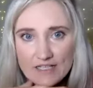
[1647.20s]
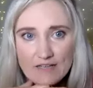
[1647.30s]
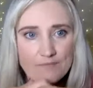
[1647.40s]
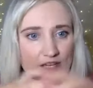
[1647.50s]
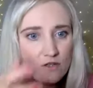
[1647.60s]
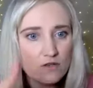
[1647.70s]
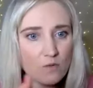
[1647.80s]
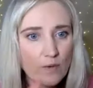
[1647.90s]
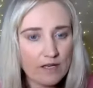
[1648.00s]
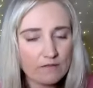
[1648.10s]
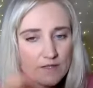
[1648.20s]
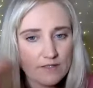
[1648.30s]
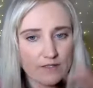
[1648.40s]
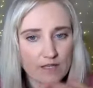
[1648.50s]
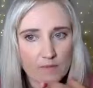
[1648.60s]
I don't know when
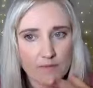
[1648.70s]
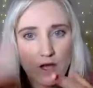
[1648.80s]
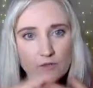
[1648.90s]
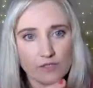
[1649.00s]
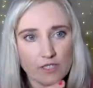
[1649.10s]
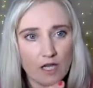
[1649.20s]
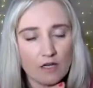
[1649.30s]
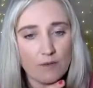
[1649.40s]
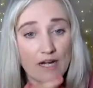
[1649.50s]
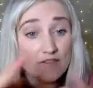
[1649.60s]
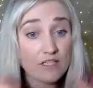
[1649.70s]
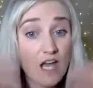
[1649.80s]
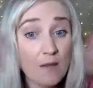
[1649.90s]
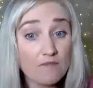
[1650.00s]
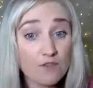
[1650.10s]
this is going to be posted, but at the
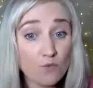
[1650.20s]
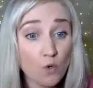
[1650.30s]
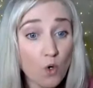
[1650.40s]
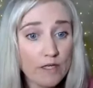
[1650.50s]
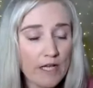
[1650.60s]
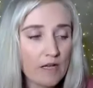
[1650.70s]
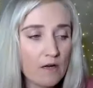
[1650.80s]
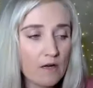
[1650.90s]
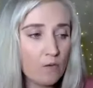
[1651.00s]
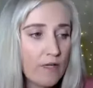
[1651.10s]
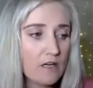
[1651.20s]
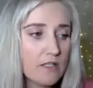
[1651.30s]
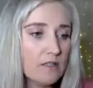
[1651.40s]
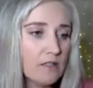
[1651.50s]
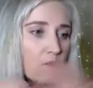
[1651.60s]
time of this recording, we are
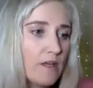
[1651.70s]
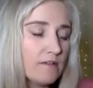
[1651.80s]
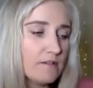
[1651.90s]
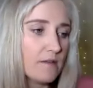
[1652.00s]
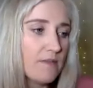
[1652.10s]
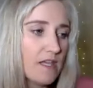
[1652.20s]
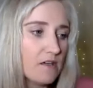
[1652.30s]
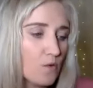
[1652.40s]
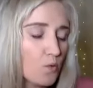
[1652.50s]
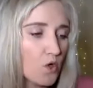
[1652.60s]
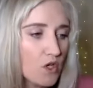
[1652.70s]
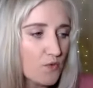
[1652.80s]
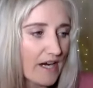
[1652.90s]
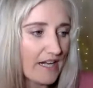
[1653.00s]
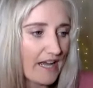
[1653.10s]
dealing with something in our world
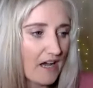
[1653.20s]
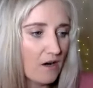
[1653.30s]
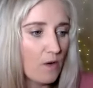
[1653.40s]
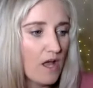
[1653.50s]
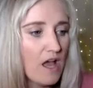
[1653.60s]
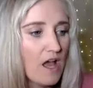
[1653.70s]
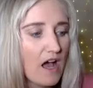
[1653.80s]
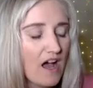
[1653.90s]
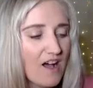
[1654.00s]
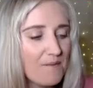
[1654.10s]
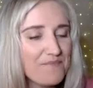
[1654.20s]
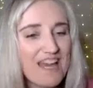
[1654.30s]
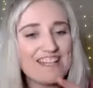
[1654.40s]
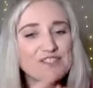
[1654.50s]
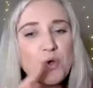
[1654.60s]
right now
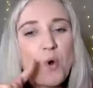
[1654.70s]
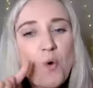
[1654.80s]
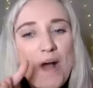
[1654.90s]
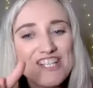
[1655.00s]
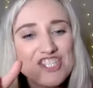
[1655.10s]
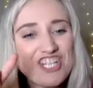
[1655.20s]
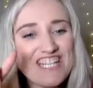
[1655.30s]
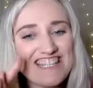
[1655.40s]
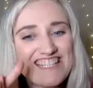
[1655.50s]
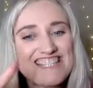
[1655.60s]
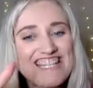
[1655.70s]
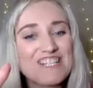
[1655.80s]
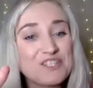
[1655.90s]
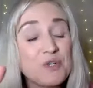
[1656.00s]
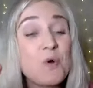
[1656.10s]
that is questioning the
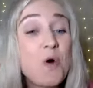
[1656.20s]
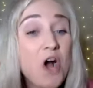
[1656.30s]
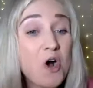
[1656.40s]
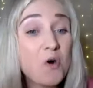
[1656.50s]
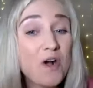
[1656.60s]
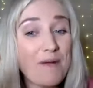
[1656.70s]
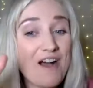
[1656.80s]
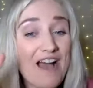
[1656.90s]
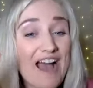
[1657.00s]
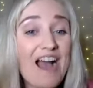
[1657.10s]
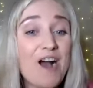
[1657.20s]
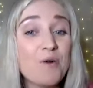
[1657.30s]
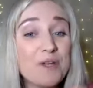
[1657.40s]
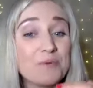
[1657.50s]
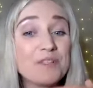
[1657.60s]
status quo about how
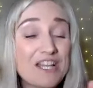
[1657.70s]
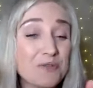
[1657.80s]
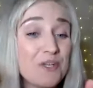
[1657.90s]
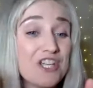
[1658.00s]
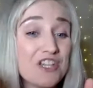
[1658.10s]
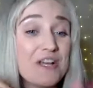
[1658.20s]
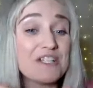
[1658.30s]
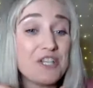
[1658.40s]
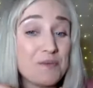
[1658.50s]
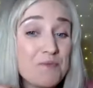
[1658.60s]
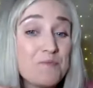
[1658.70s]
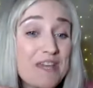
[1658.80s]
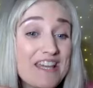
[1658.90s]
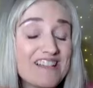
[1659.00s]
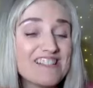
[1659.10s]
we relate to each other as human
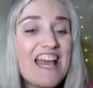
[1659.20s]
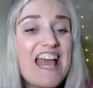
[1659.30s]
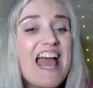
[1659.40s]
beings.